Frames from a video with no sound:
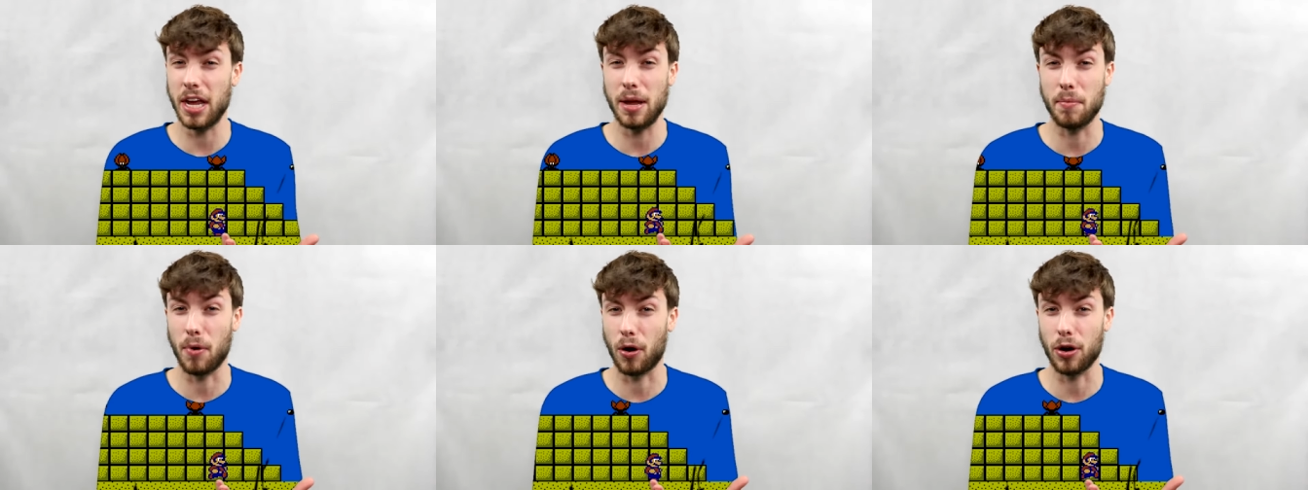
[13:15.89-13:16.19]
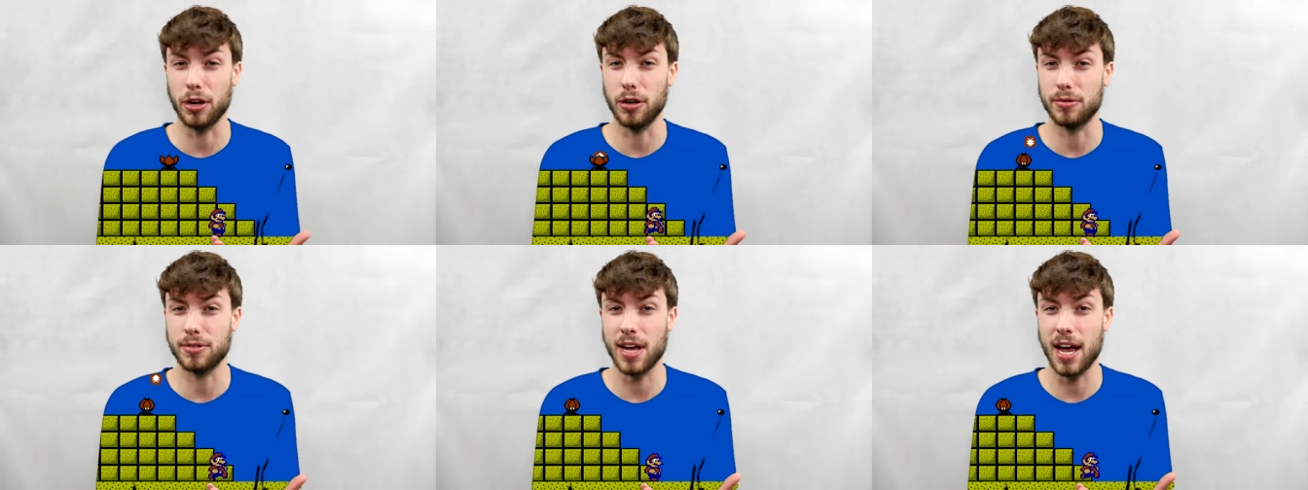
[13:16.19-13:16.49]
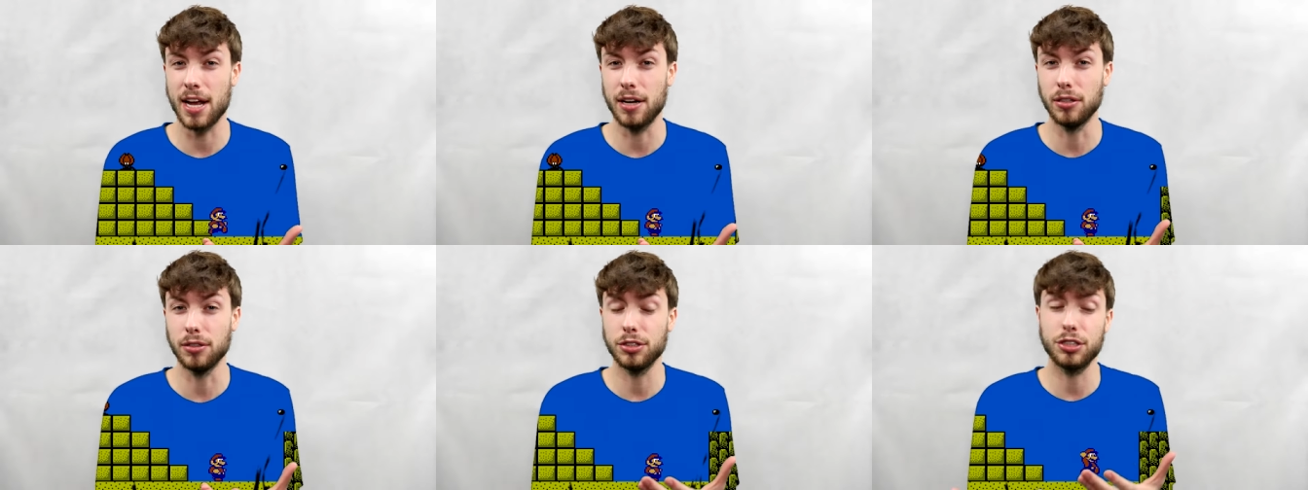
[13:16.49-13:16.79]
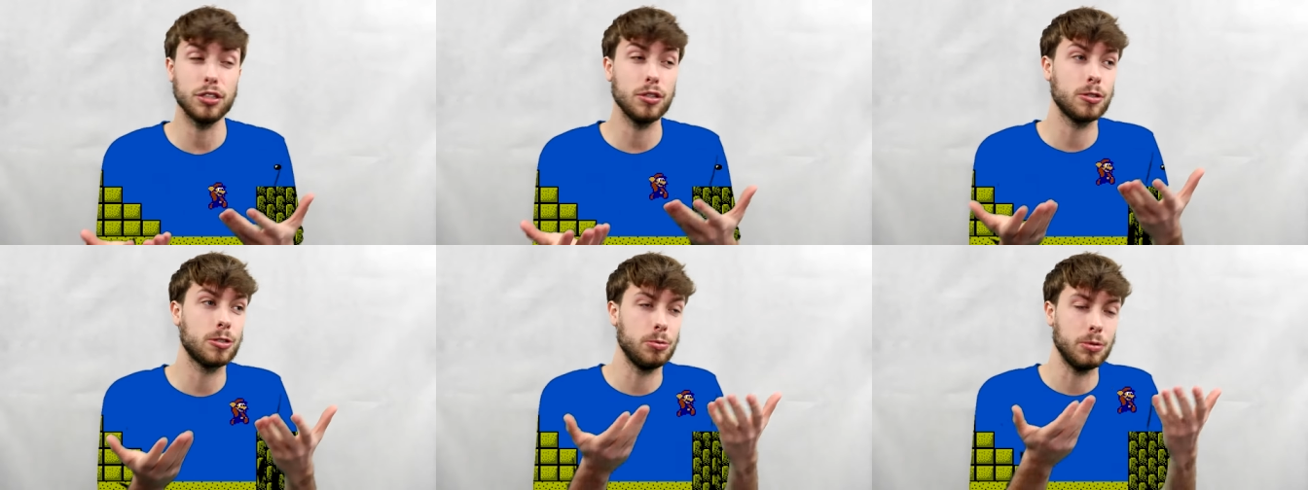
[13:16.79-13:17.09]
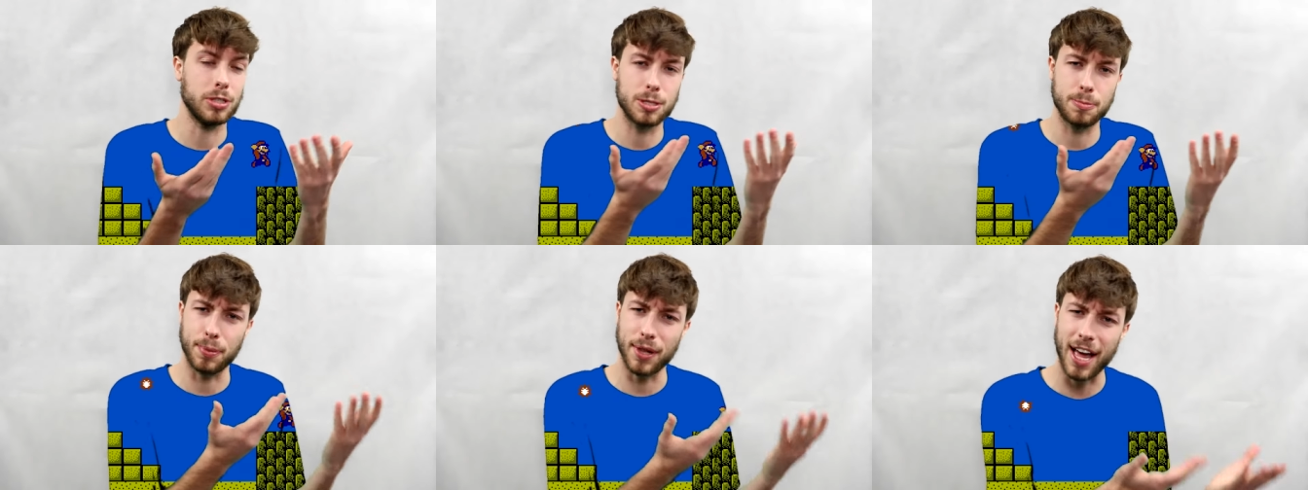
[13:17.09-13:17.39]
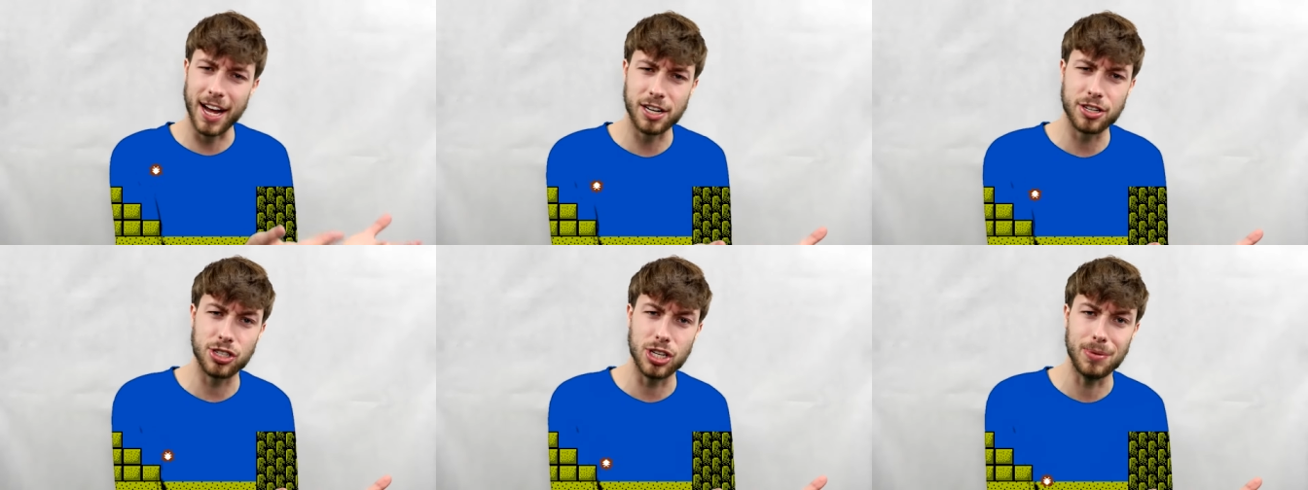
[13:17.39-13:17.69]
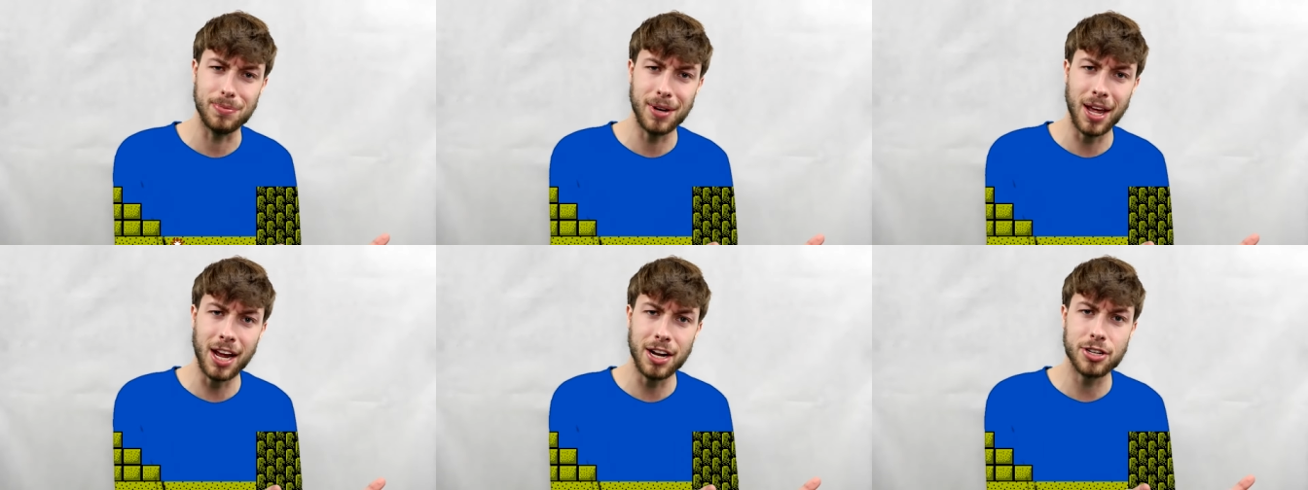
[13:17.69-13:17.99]
a Mario title due to its black
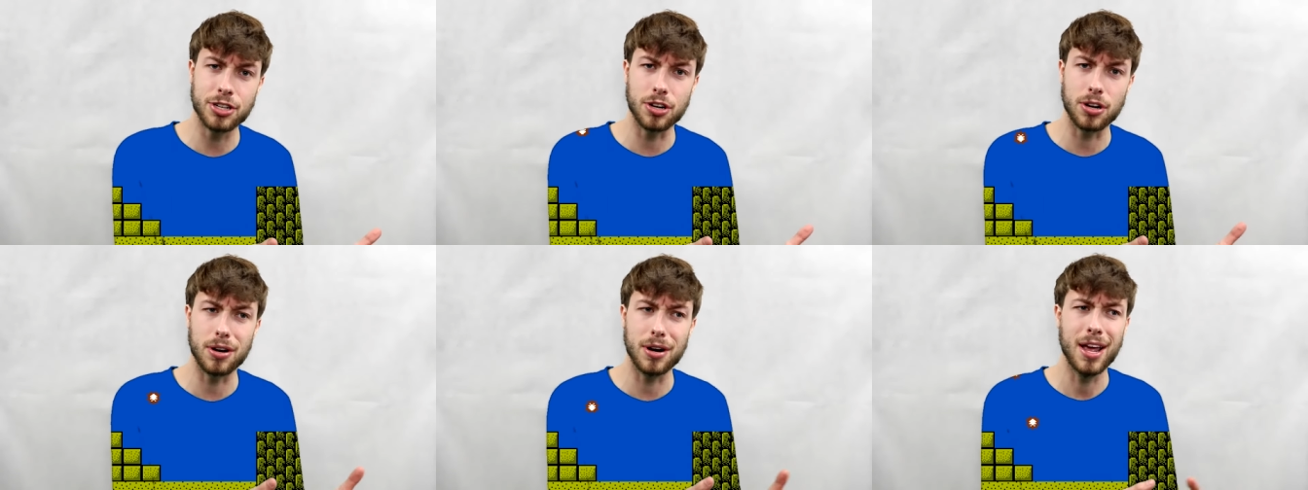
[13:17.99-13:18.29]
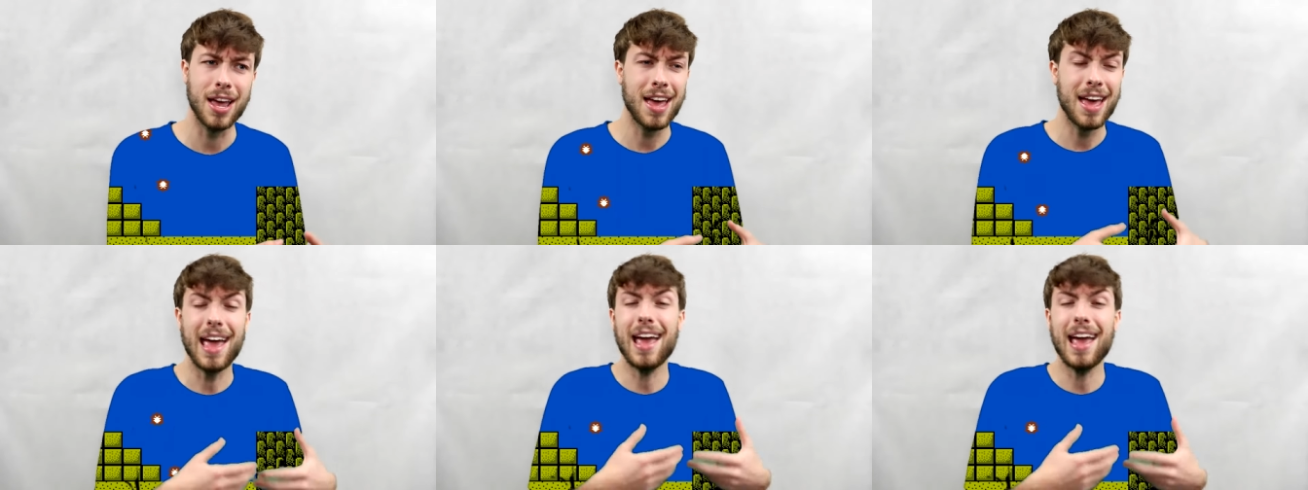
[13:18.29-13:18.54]
sheep nature